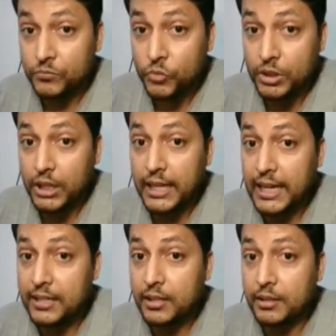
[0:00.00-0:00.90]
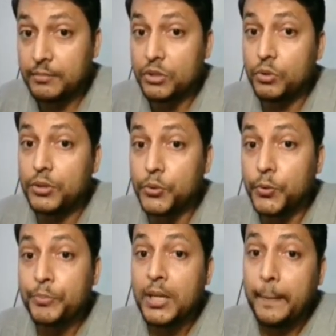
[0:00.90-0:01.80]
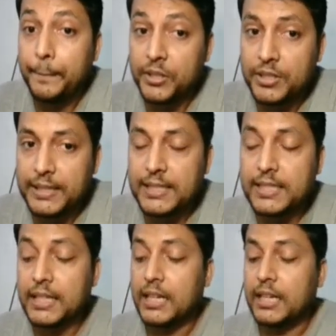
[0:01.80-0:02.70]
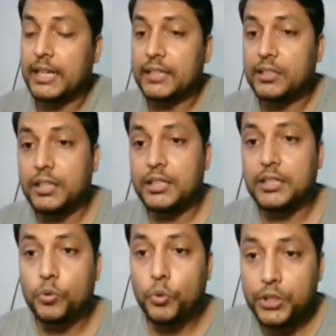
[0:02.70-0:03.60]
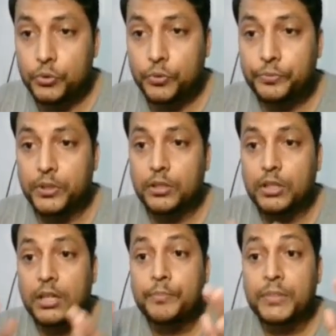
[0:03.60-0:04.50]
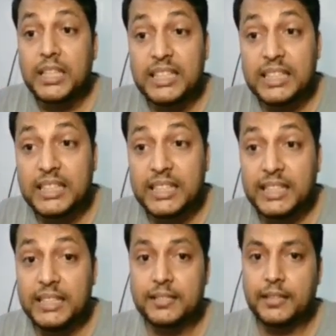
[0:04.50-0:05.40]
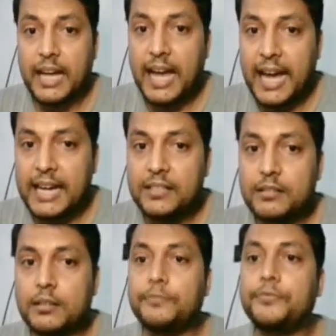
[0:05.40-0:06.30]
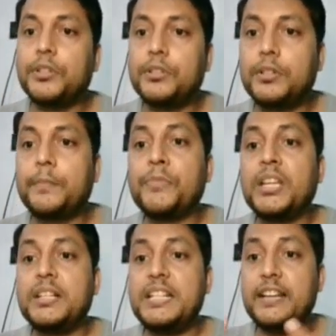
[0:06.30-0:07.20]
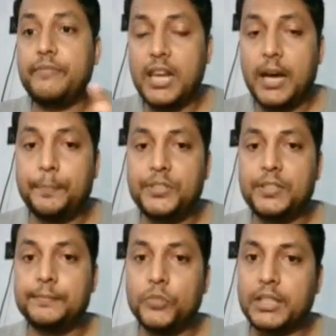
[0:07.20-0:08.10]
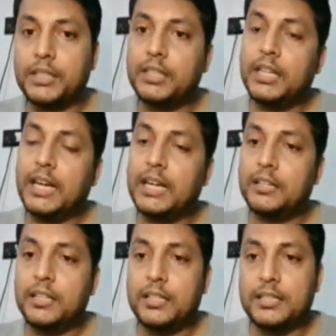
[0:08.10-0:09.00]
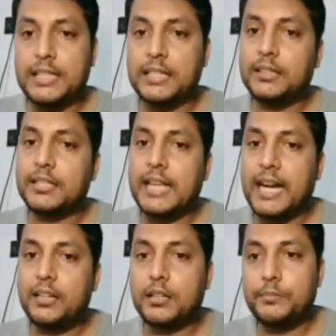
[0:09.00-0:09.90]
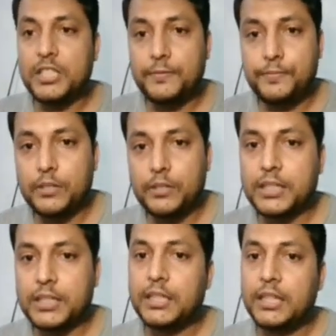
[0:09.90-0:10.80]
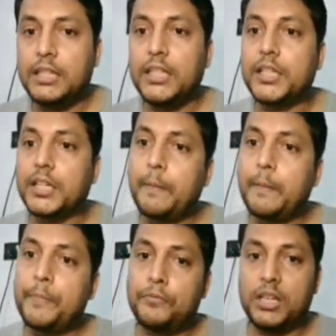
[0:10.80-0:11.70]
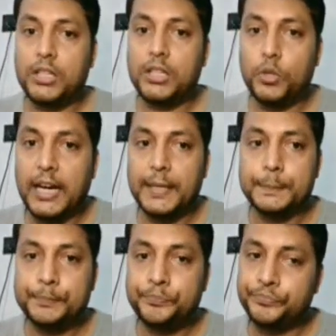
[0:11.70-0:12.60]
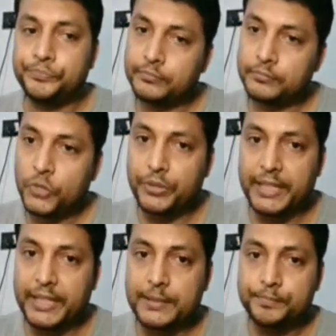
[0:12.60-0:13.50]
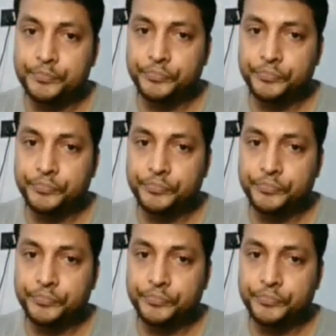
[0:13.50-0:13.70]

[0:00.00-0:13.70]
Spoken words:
The antrum is going to persist, rather it is going to further increase. The antrum further develops. Okay, and still this antrum is filled with Leaker folliculi. Great.